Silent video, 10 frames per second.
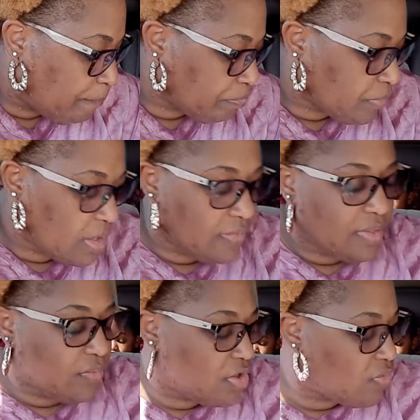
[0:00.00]
And
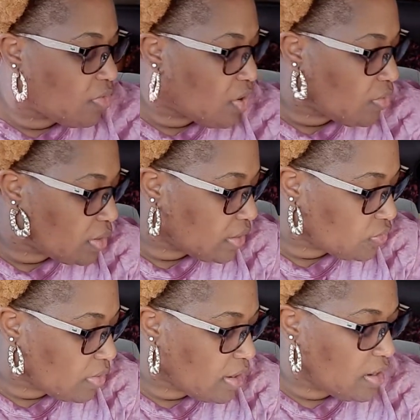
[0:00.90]
then we rolling, that's
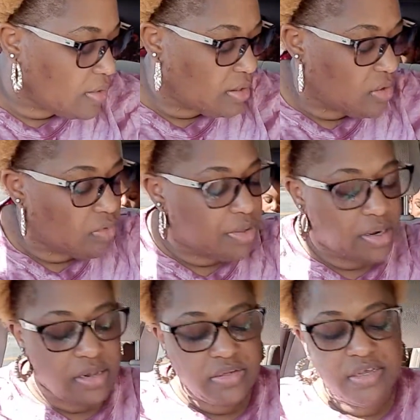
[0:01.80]
right. And then we'll be the
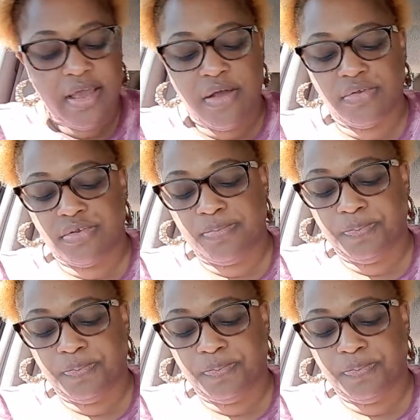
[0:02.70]
auntie house.